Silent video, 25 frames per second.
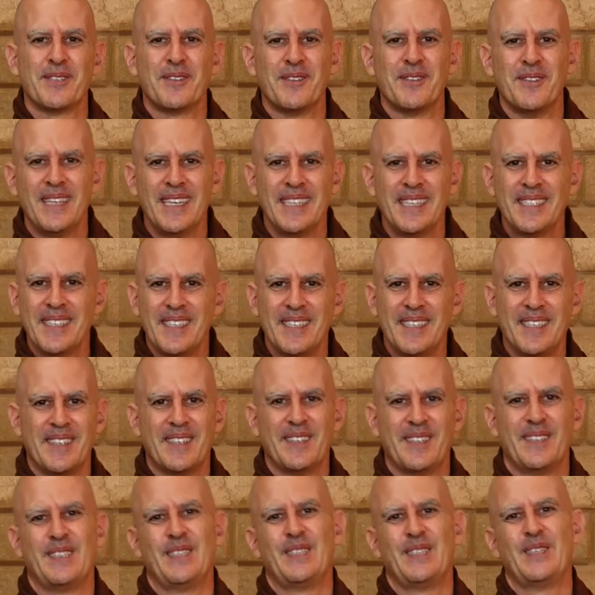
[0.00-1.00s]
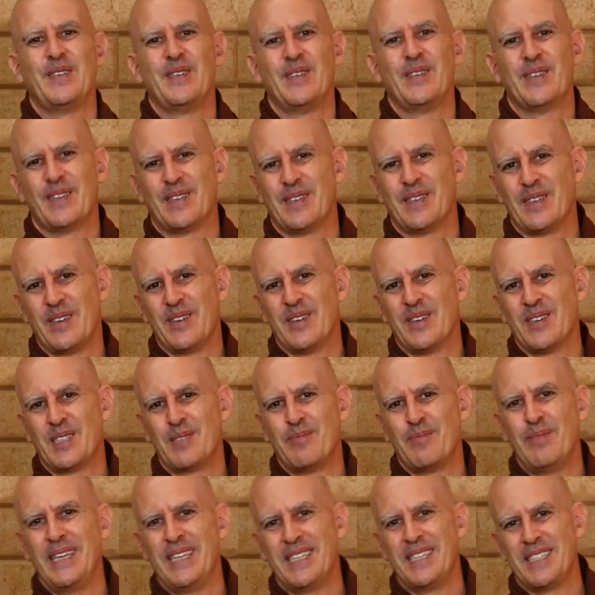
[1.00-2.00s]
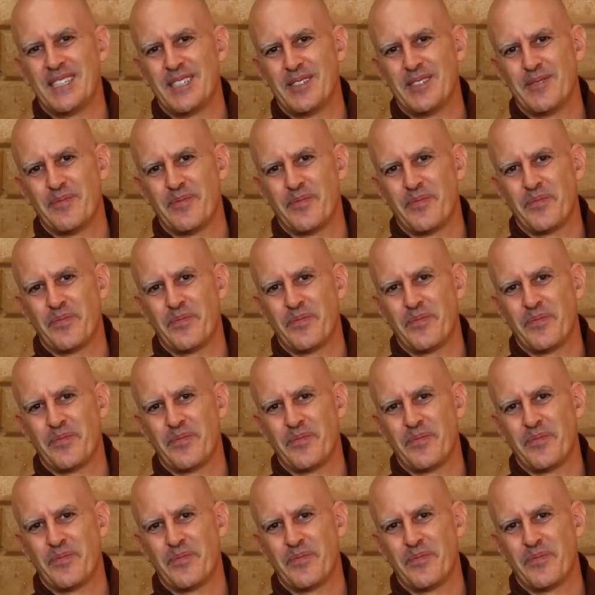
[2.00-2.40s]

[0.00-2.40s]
to listen to your speech.